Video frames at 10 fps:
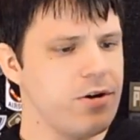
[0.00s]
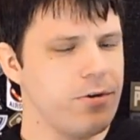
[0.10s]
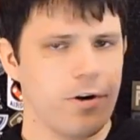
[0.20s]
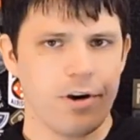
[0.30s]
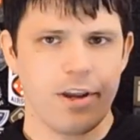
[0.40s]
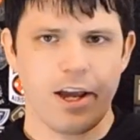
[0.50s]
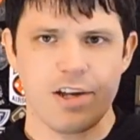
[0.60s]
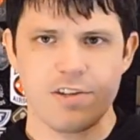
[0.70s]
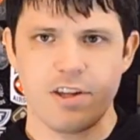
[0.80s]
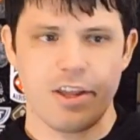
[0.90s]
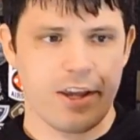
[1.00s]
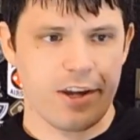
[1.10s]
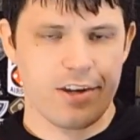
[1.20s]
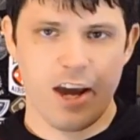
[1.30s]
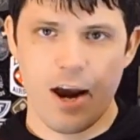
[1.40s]
or you could add something like
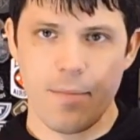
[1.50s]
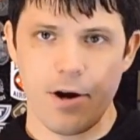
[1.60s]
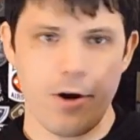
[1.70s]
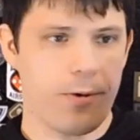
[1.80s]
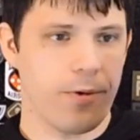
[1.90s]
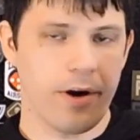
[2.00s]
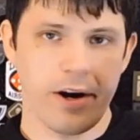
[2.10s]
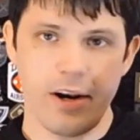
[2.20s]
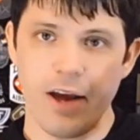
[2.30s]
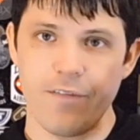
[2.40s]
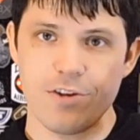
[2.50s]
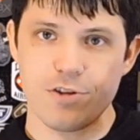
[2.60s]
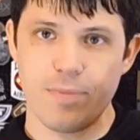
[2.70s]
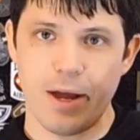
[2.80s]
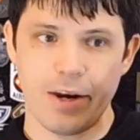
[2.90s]
a camera or a night
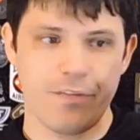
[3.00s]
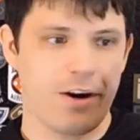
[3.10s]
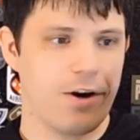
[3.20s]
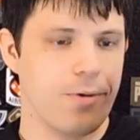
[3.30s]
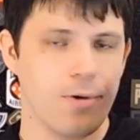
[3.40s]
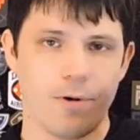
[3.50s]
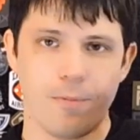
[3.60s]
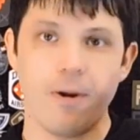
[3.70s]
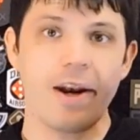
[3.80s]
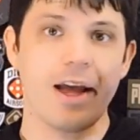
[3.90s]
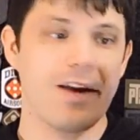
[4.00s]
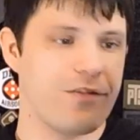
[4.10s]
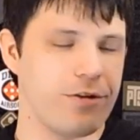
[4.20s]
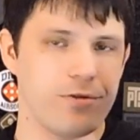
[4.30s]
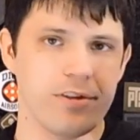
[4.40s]
vision magnifier or what have
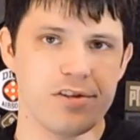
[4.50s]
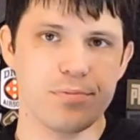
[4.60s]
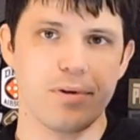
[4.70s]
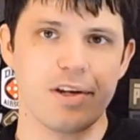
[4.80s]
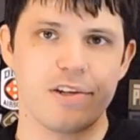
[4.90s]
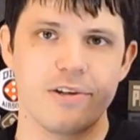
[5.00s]
you to this point.